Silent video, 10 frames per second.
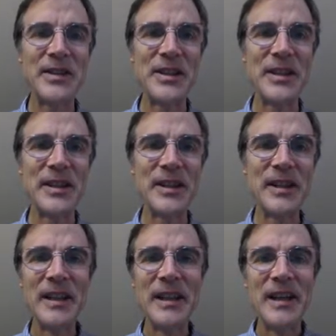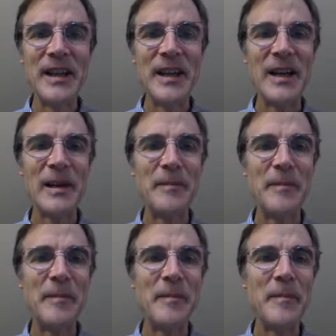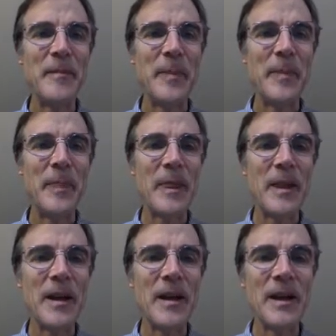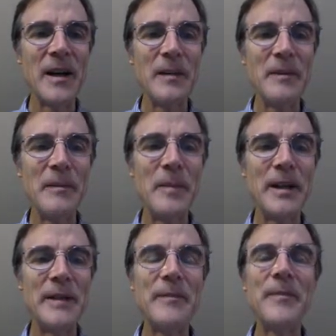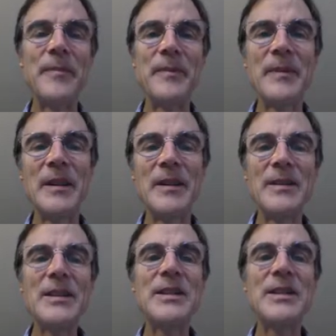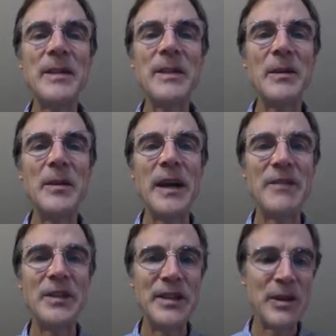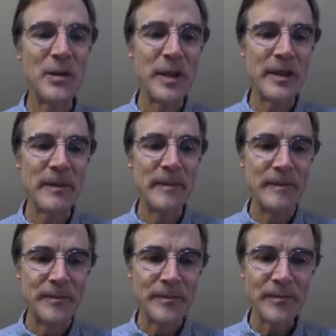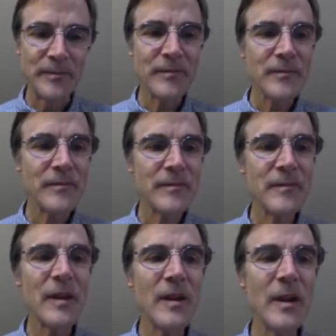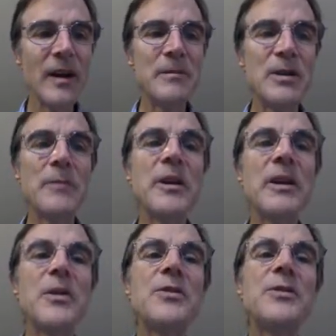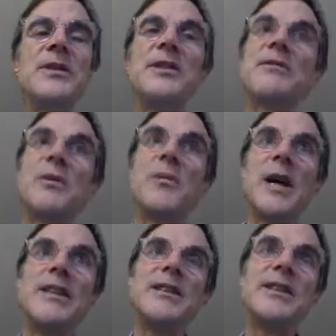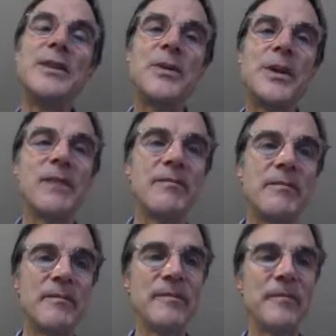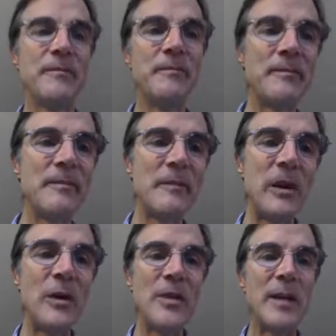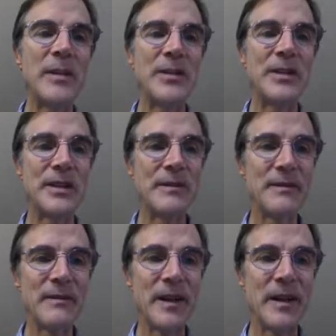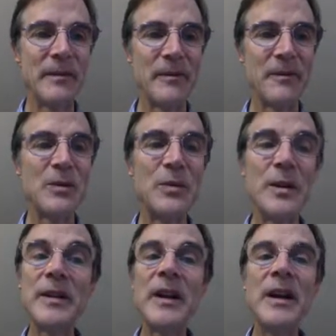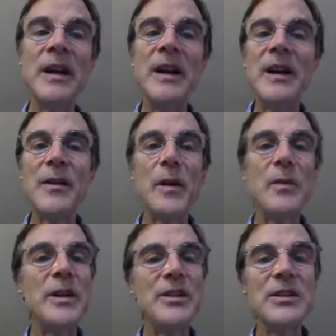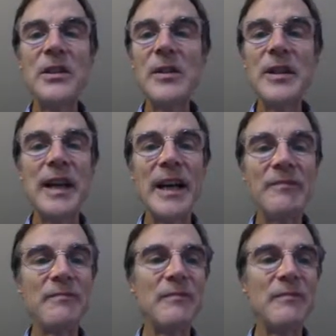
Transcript: there. Uh, uh, but this is something that we have to deal with. Um, so I'm going to go through the different ways that you can load images. Uh, first one, the one we just looked at,